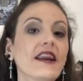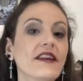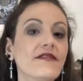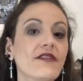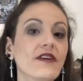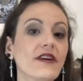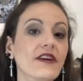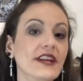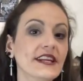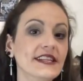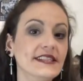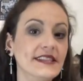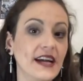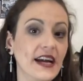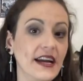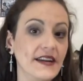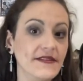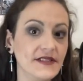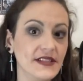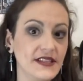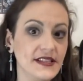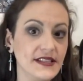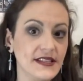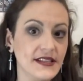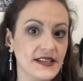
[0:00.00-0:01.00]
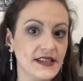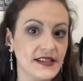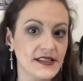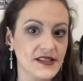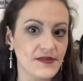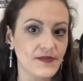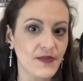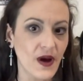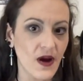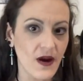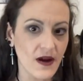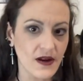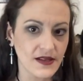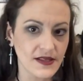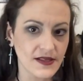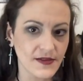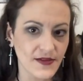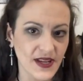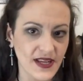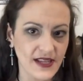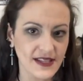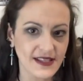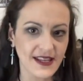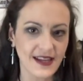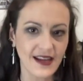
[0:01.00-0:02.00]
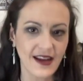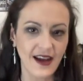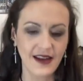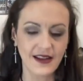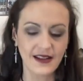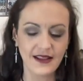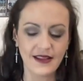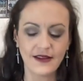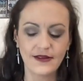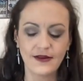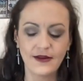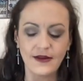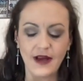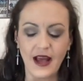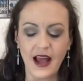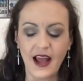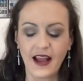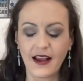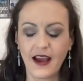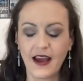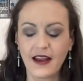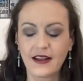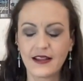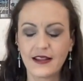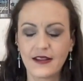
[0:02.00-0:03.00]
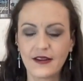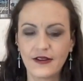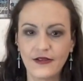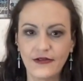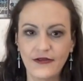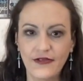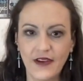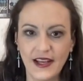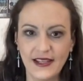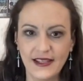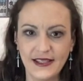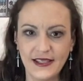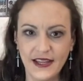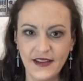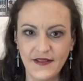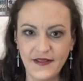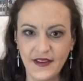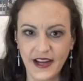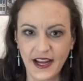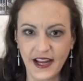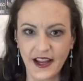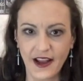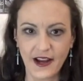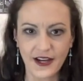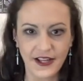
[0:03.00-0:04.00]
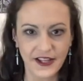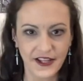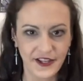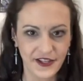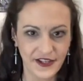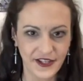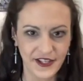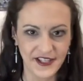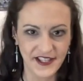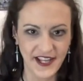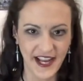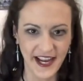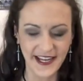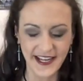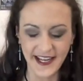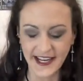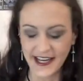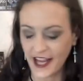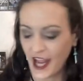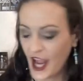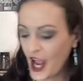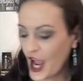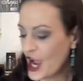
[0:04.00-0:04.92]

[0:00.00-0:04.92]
already dived into this box because I got a little festive and I got a little excited.